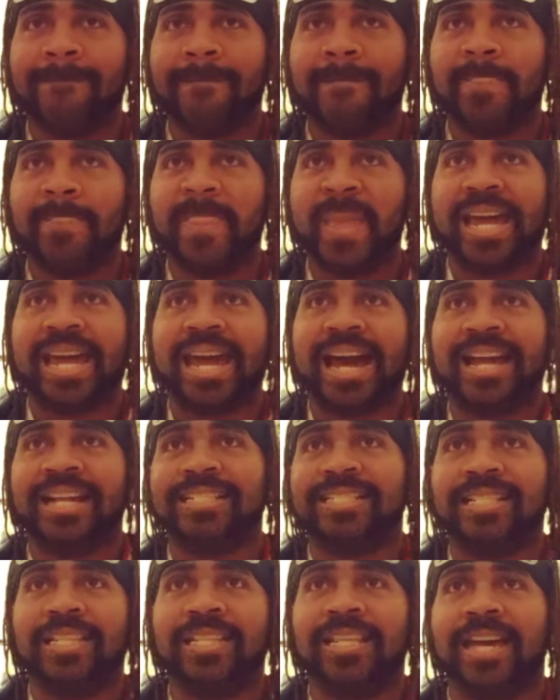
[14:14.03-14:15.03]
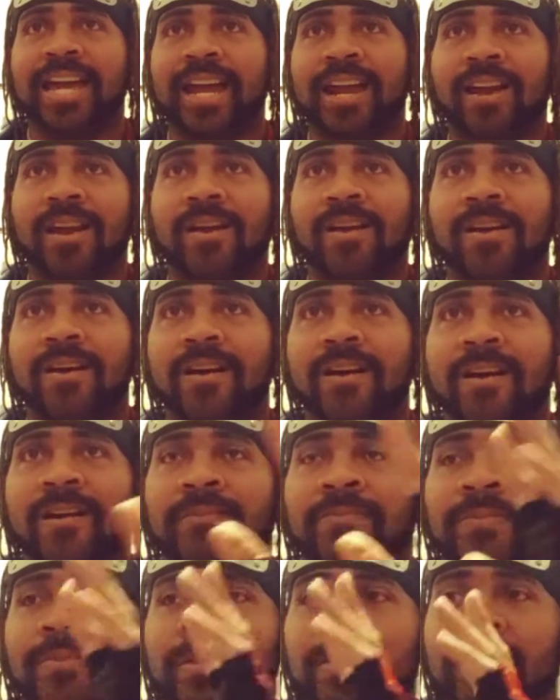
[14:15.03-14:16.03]
they kind of see the error
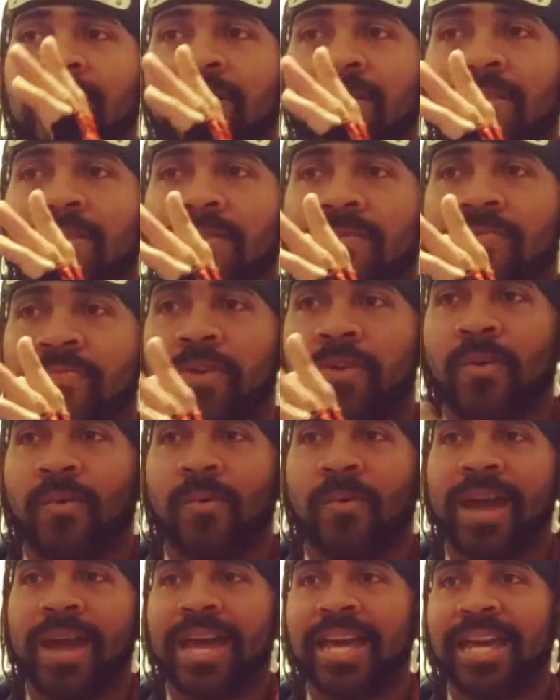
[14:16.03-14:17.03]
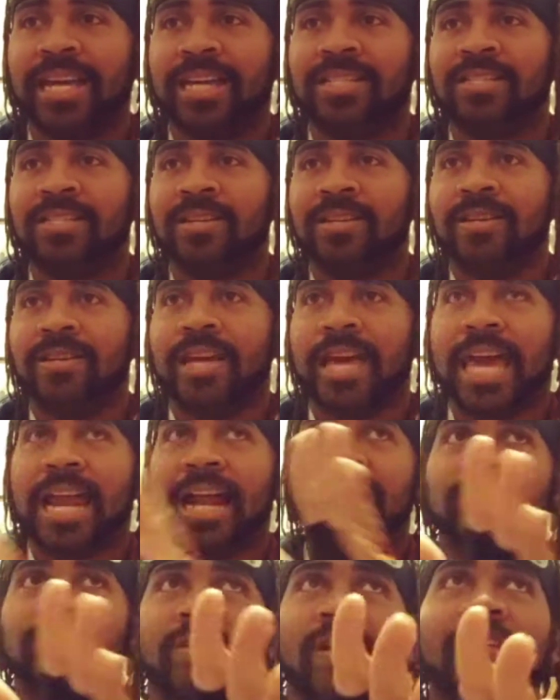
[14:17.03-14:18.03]
of their ways. And
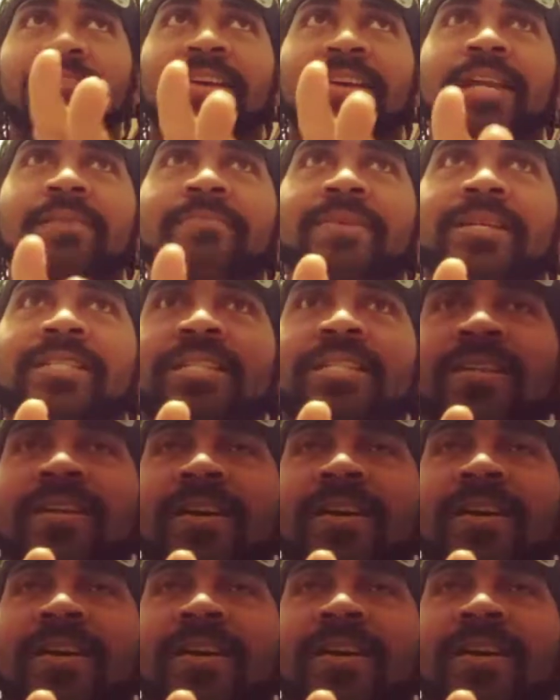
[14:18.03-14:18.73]
also, I forgot to mention,